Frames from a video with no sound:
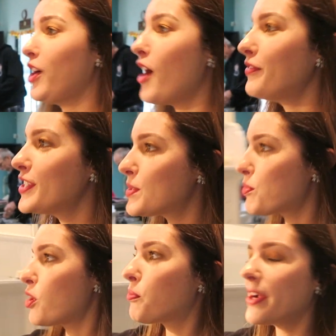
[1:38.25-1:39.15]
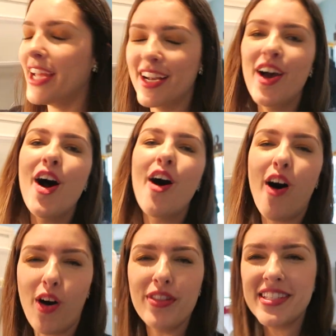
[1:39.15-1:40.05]
Coffee is appropriate
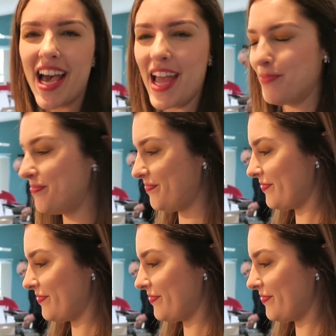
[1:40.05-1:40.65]
all the time.